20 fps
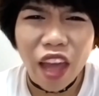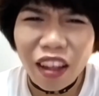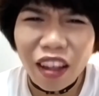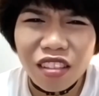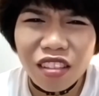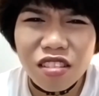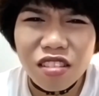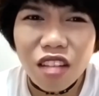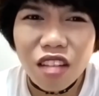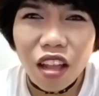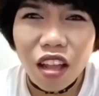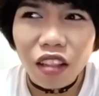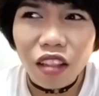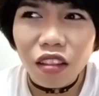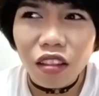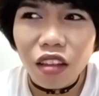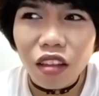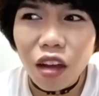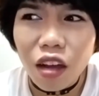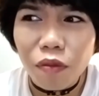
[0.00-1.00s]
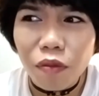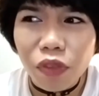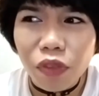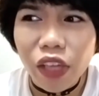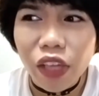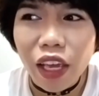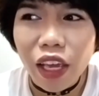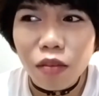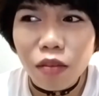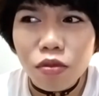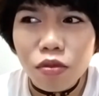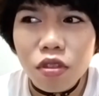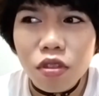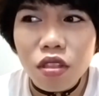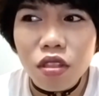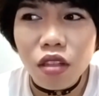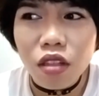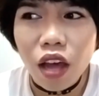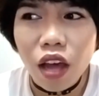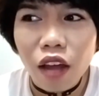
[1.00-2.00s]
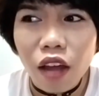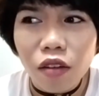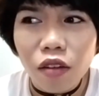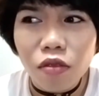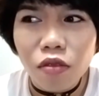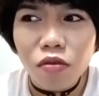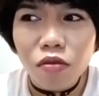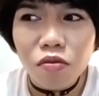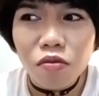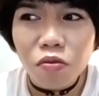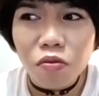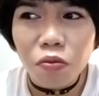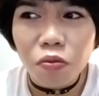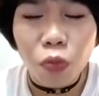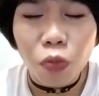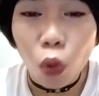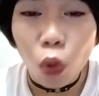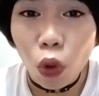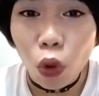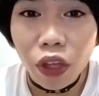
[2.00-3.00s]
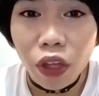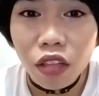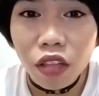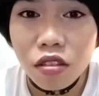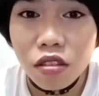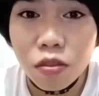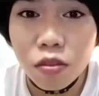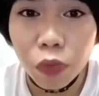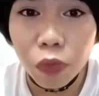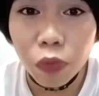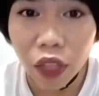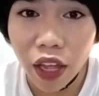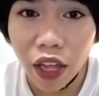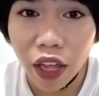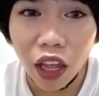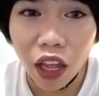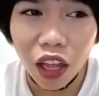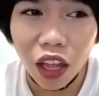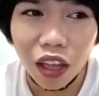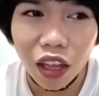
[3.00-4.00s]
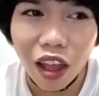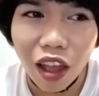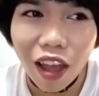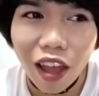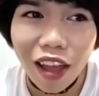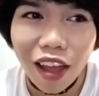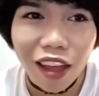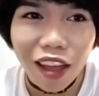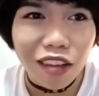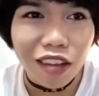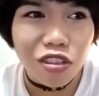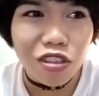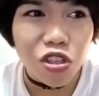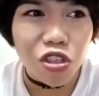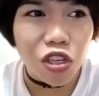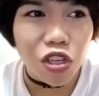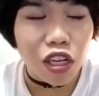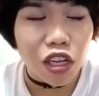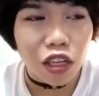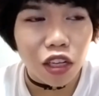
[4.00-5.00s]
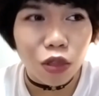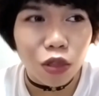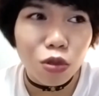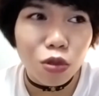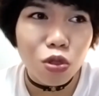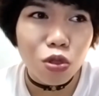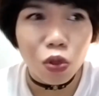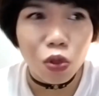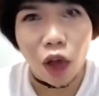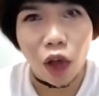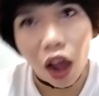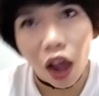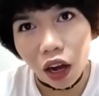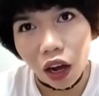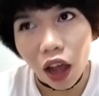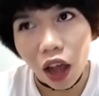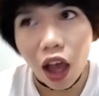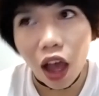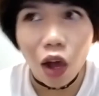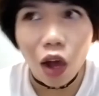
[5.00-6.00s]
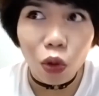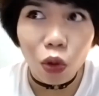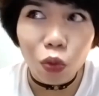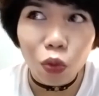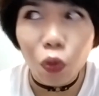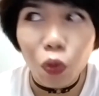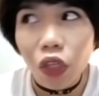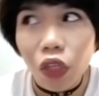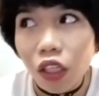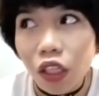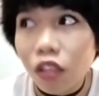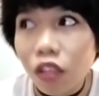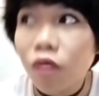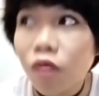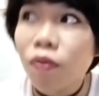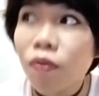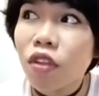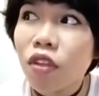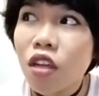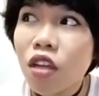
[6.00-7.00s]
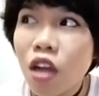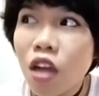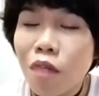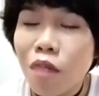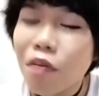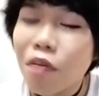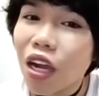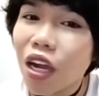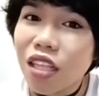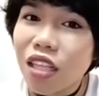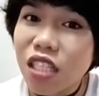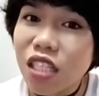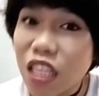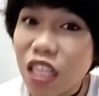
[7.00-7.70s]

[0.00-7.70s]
texts and games that boys play, and she used to hang out with mga